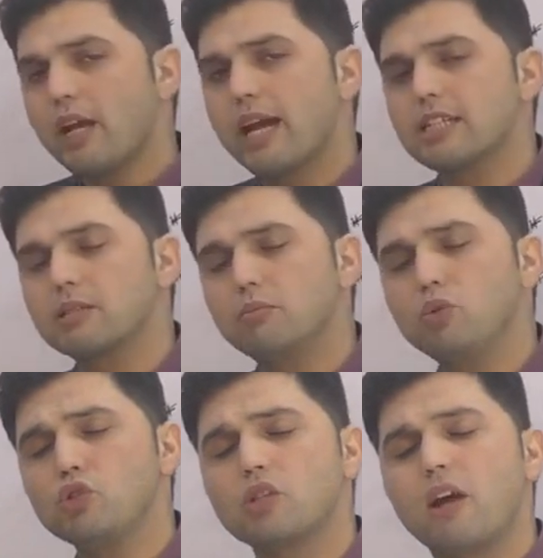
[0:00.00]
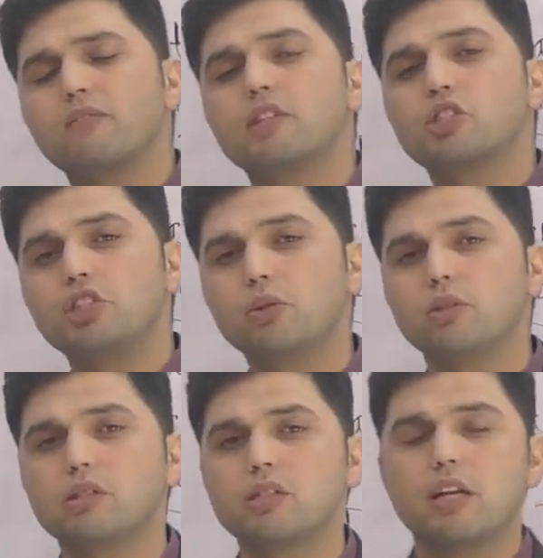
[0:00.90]
As most of the
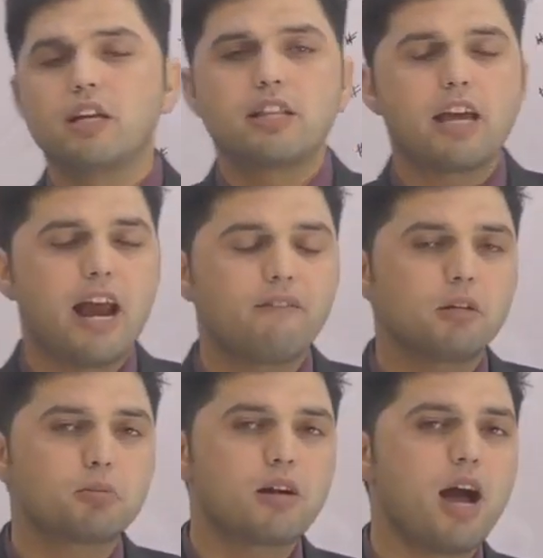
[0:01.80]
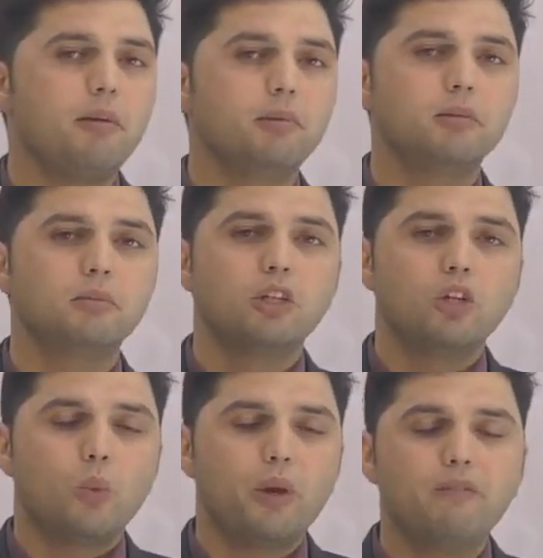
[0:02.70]
students, they're having problem
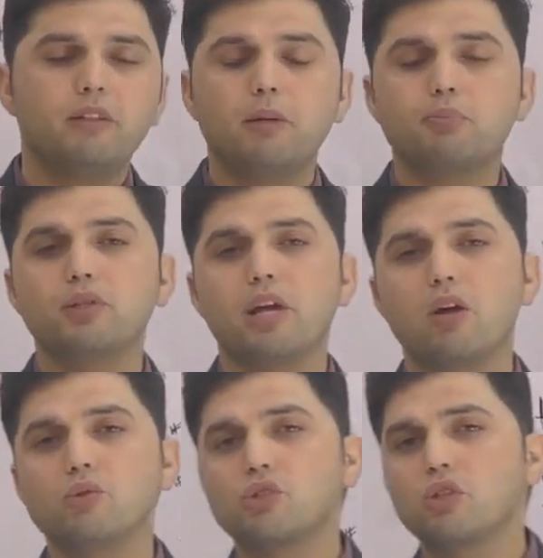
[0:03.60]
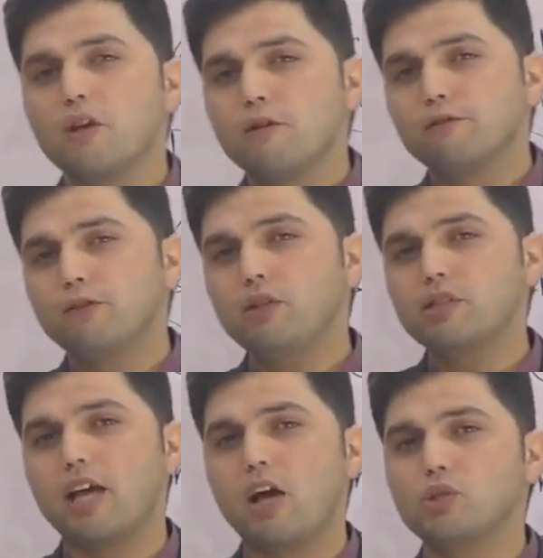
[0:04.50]
whenever they pronounce v
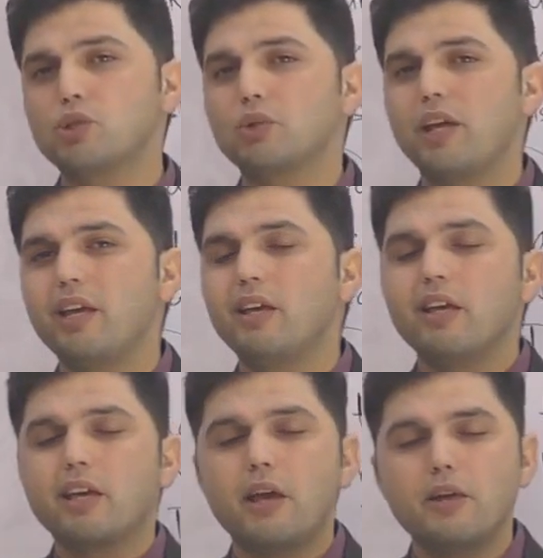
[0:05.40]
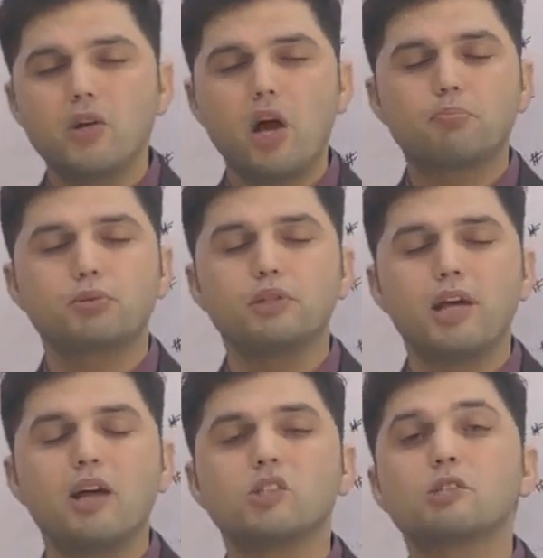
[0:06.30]
sound, so they cannot
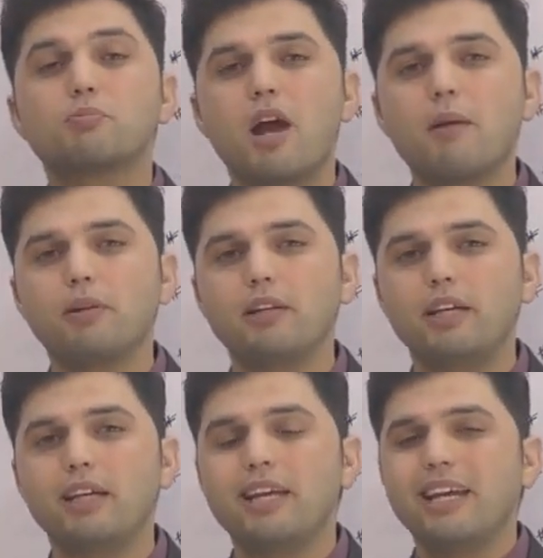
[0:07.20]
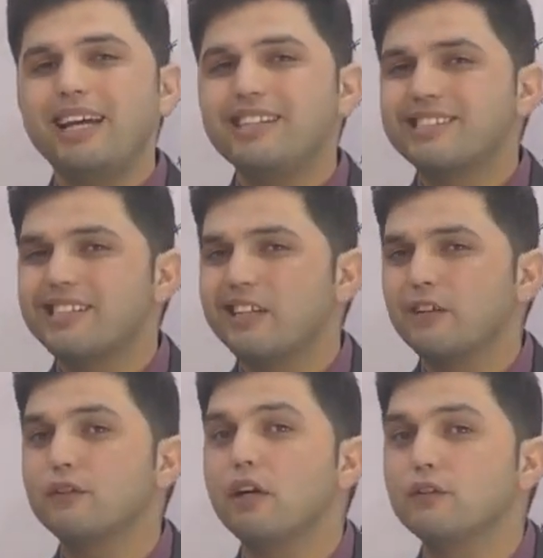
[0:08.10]
pronounce properly. Instead
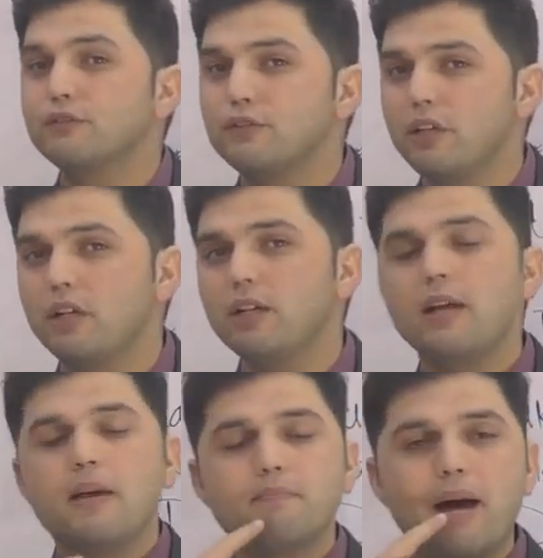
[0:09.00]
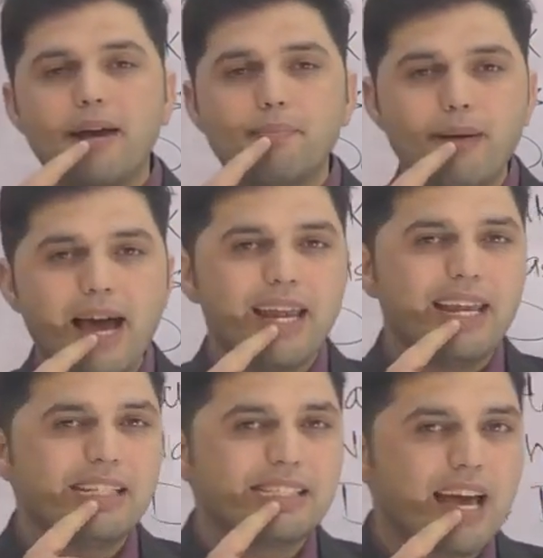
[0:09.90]
of v, by
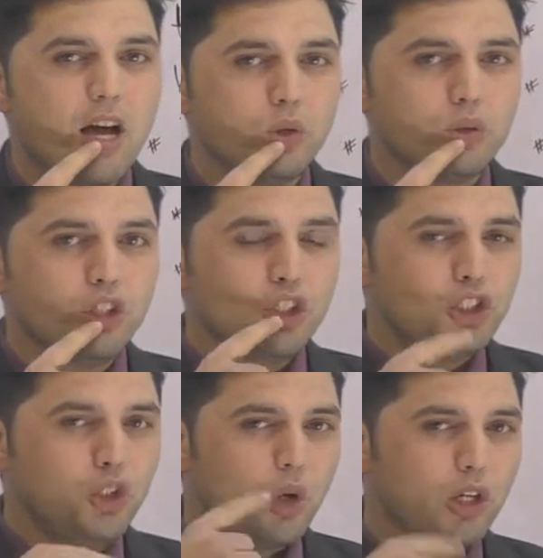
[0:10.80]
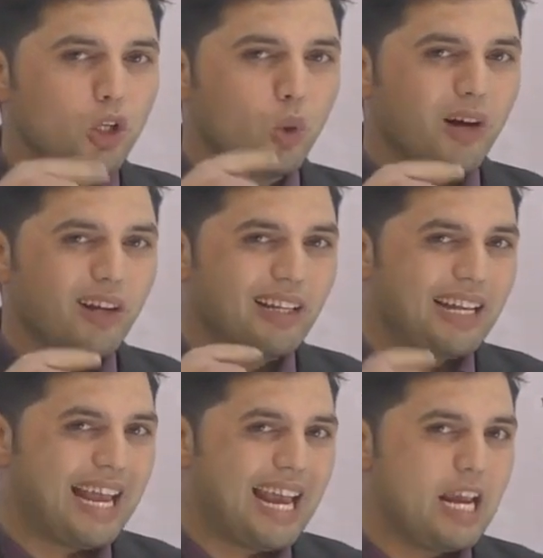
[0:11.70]
biting down your lower
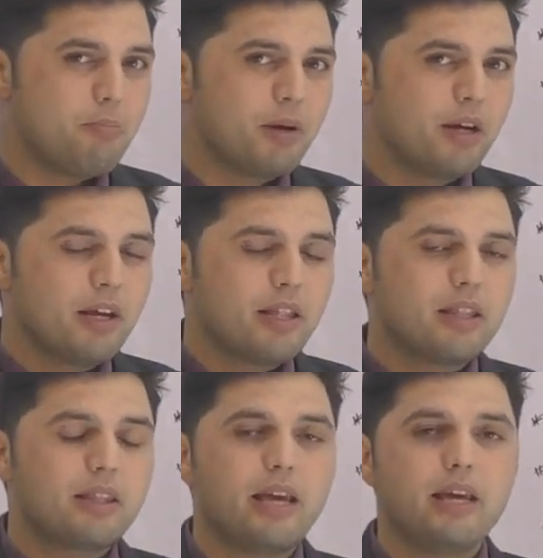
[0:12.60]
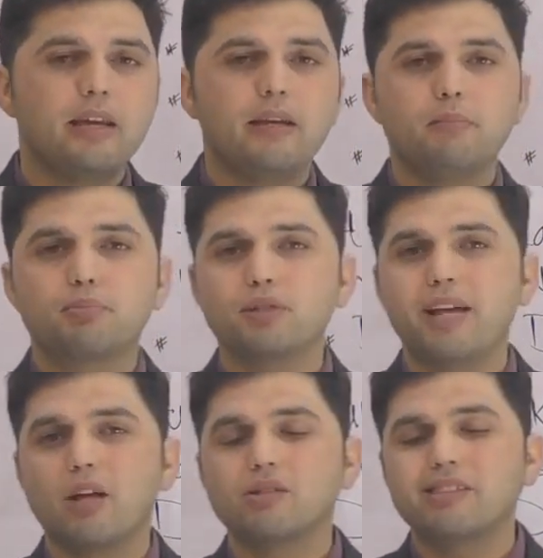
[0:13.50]
lip, they
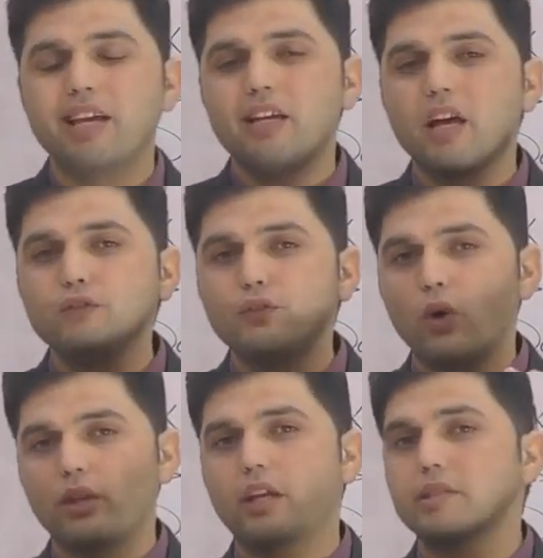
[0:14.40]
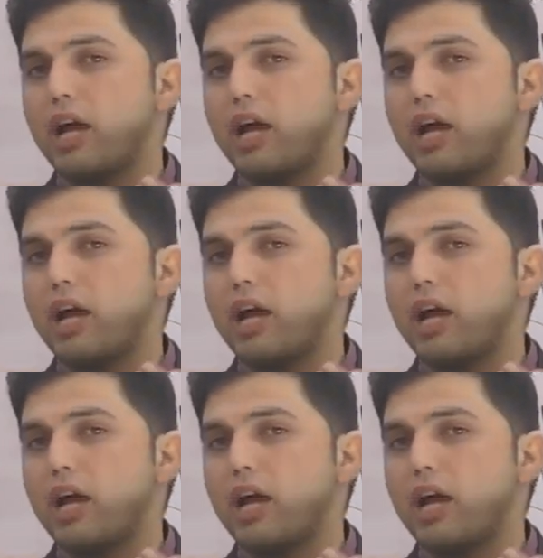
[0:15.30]
go for the